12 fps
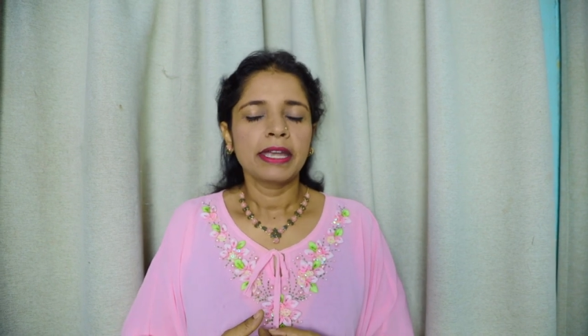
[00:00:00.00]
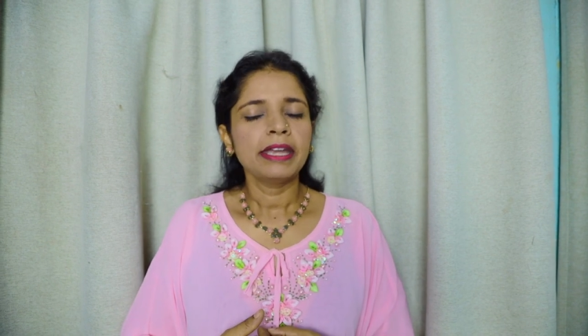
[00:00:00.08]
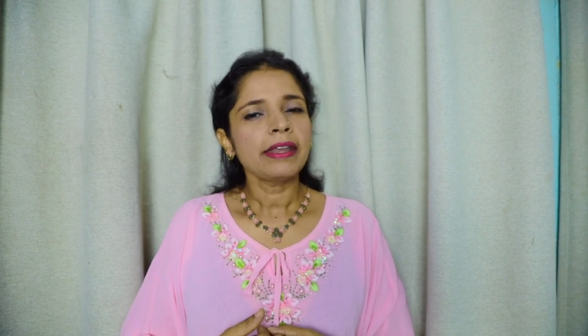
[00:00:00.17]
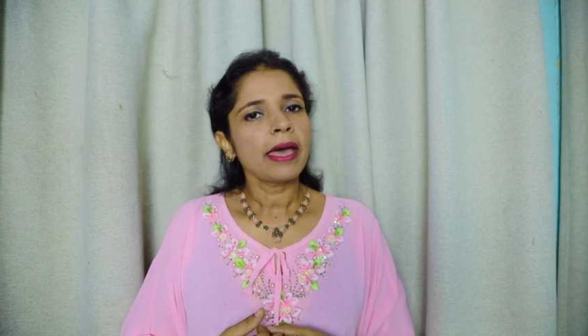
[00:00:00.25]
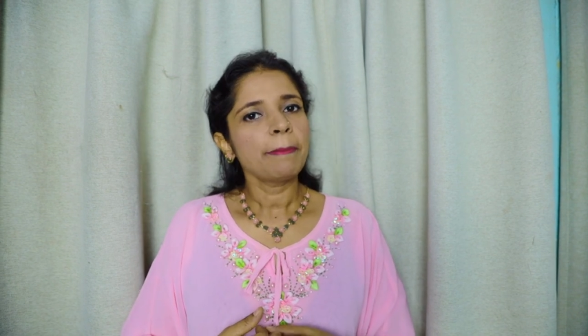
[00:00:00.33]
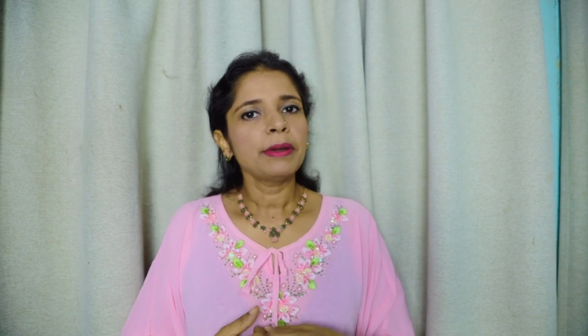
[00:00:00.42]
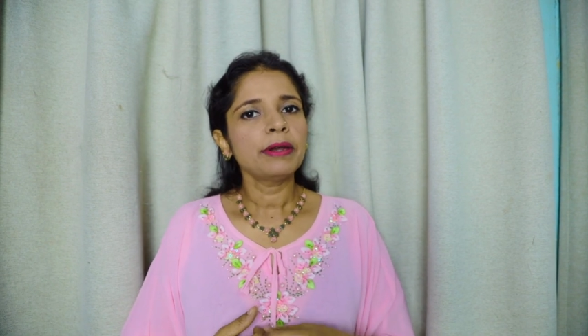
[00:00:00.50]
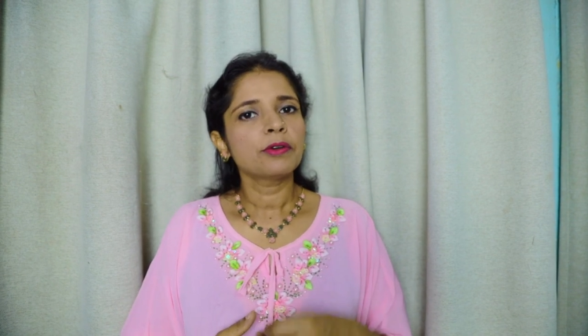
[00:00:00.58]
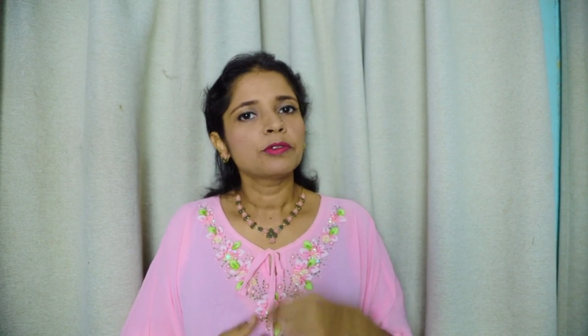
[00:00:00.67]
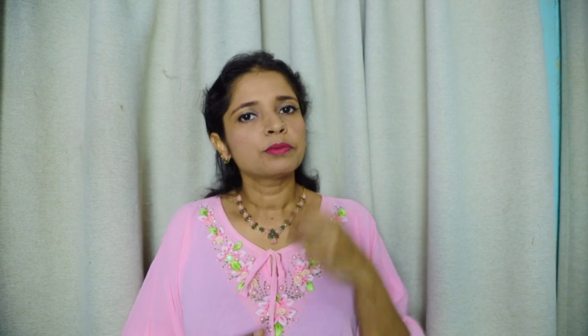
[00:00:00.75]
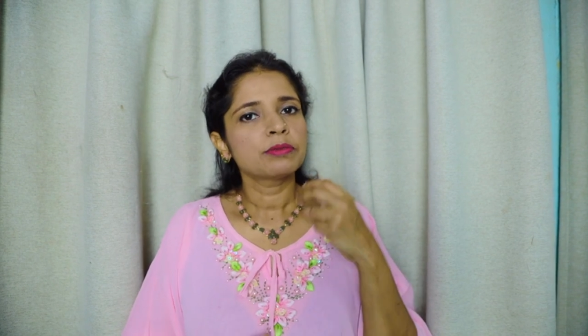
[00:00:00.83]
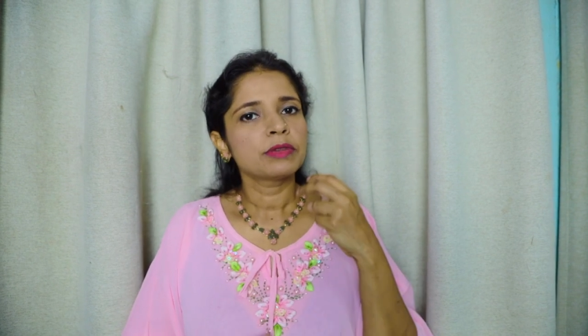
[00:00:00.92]
It happened
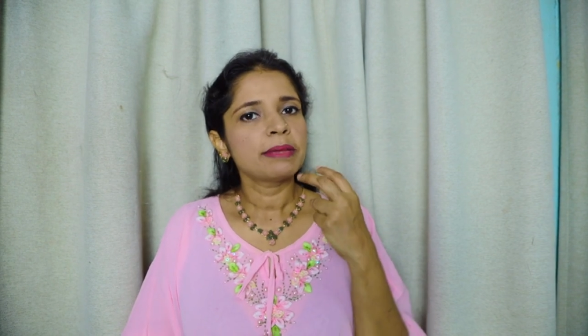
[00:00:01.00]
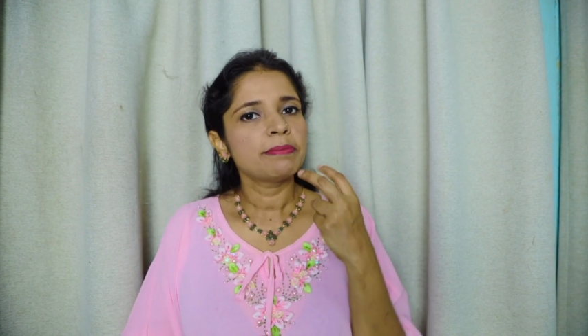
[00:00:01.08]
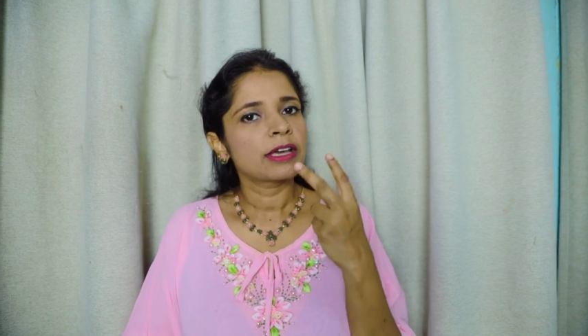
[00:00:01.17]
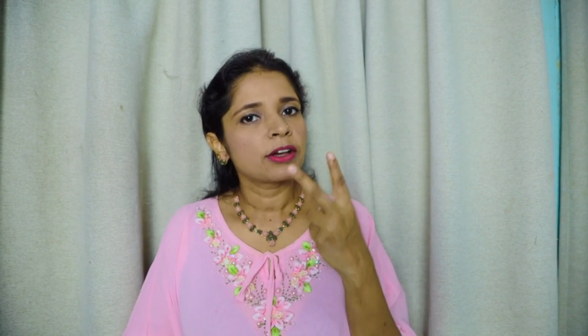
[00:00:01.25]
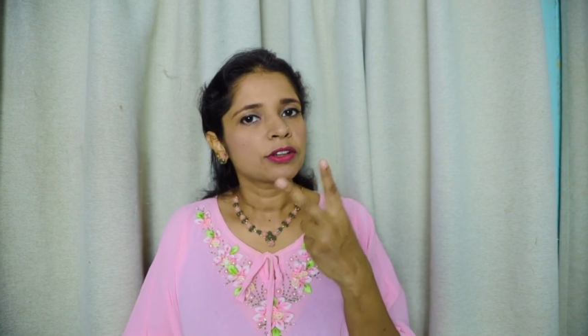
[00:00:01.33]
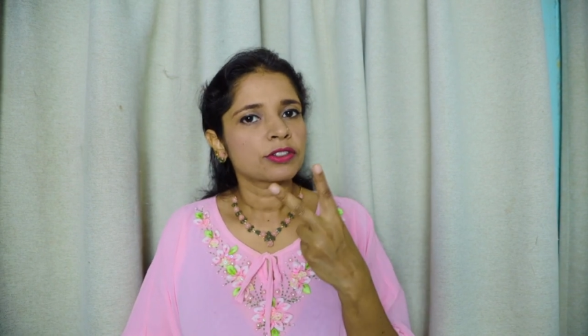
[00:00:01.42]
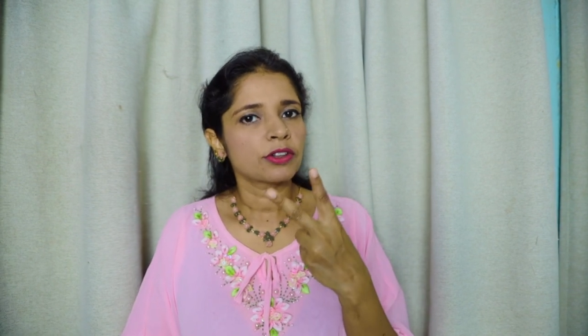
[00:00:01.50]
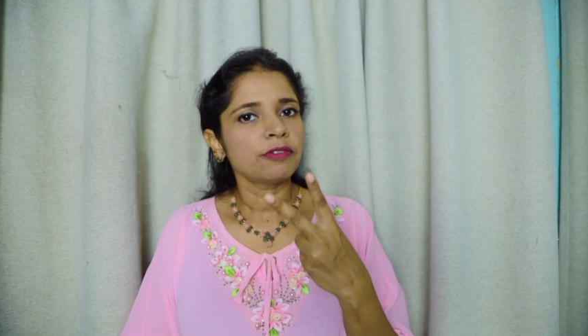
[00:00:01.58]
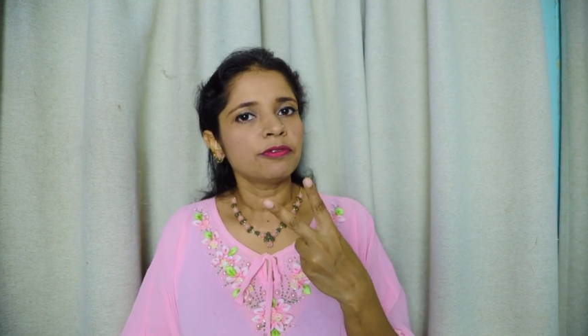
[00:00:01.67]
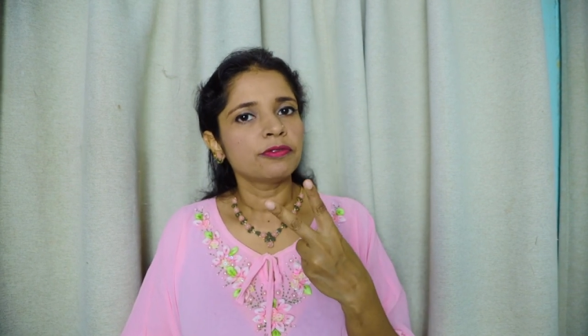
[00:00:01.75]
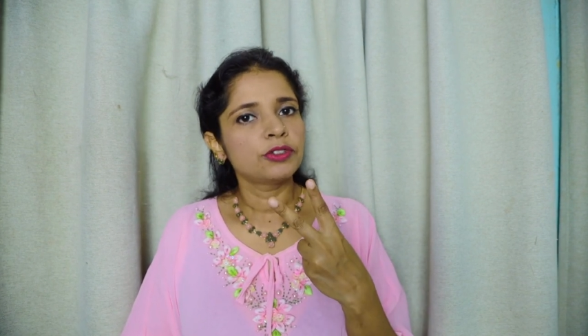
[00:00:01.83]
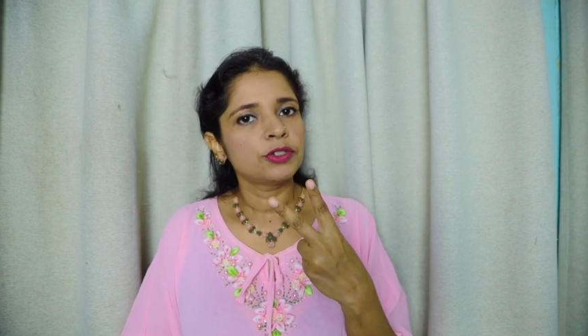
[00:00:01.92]
only because of
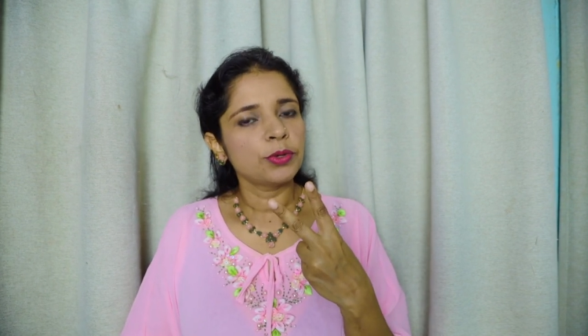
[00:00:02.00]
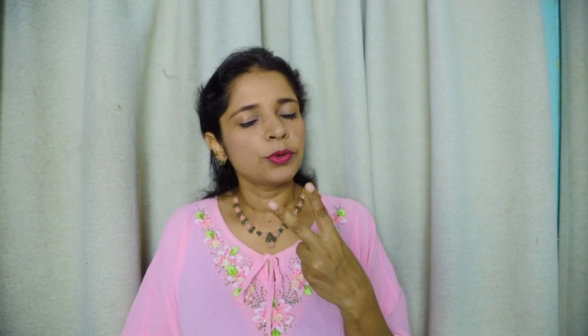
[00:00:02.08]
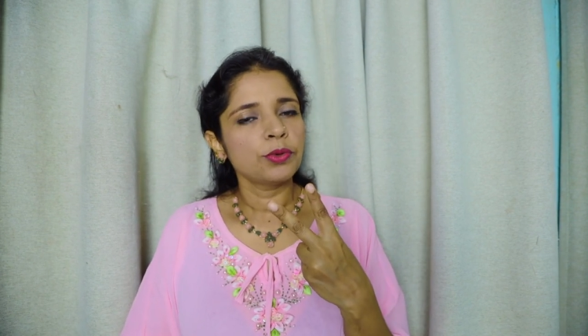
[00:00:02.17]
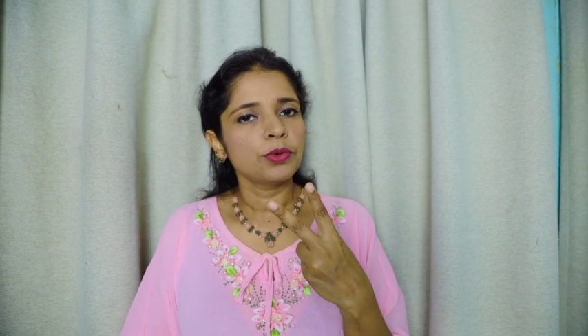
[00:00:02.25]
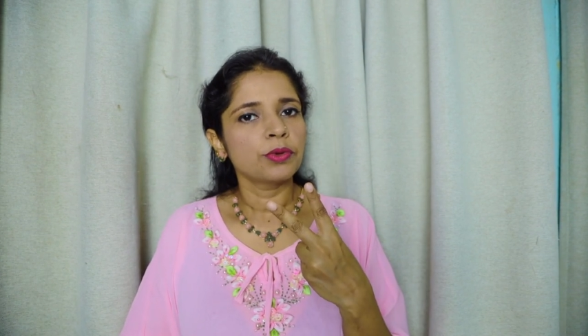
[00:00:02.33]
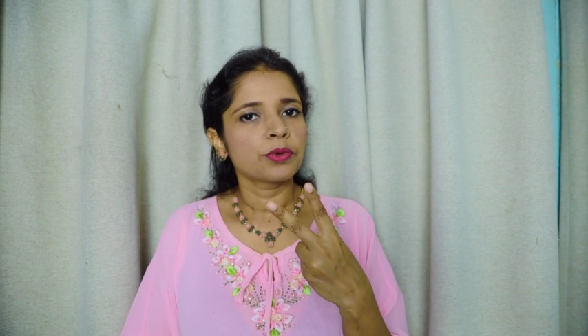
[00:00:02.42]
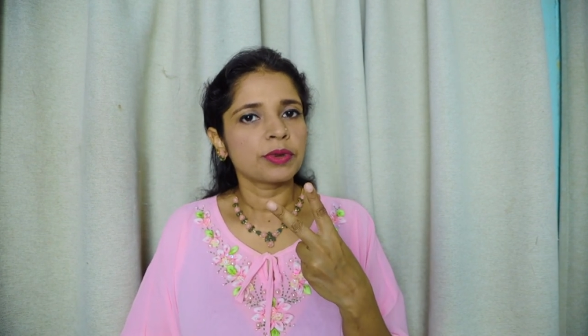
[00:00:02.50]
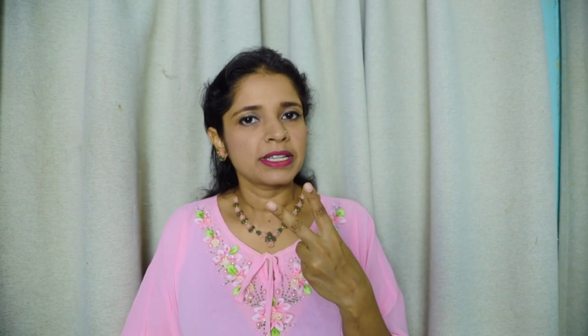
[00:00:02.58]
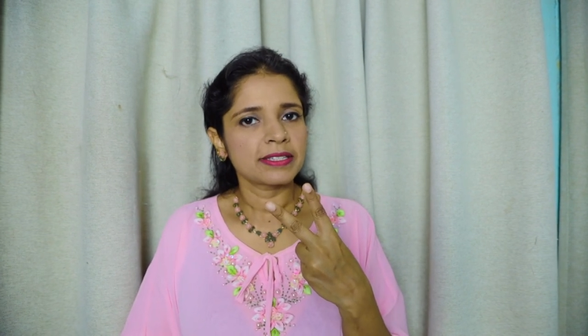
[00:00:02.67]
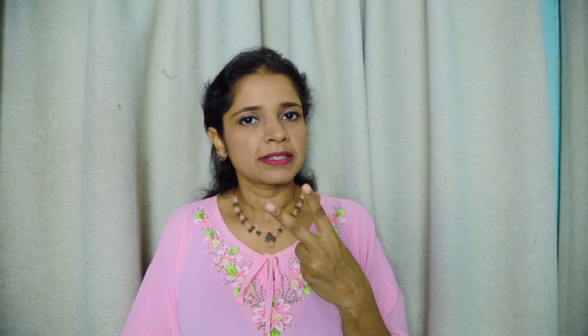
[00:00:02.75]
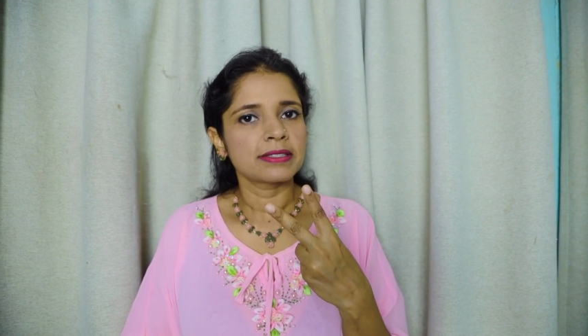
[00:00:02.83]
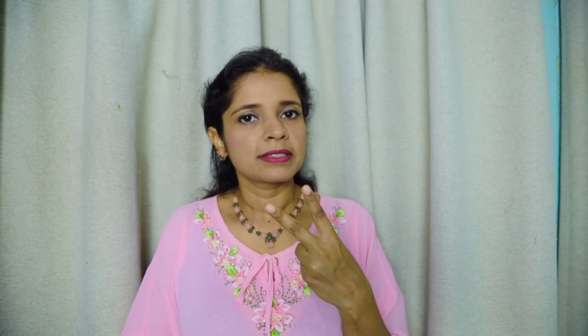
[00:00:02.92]
two
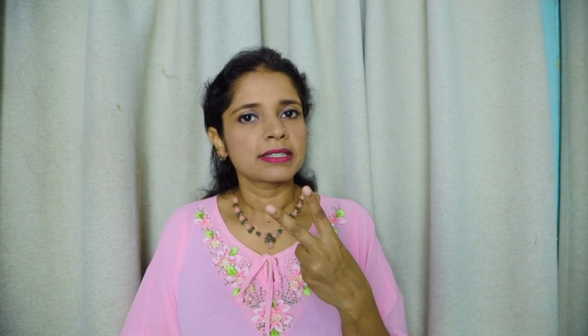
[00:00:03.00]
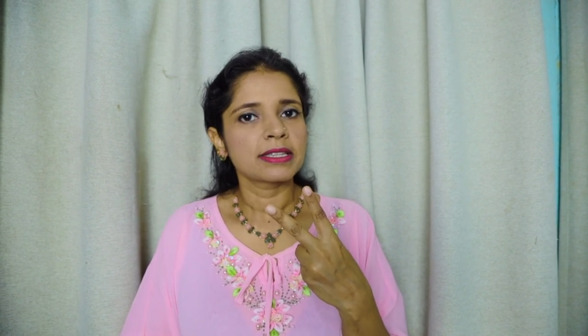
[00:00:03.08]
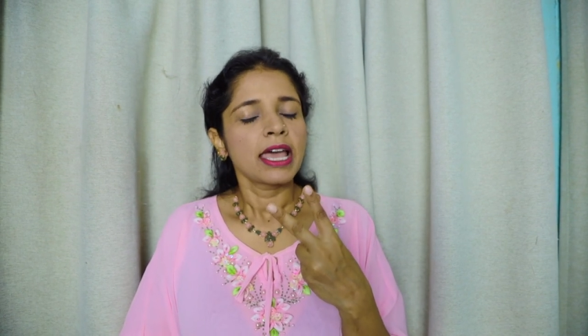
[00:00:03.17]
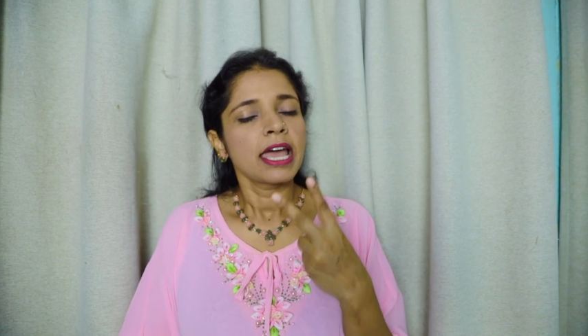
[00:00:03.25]
reasons.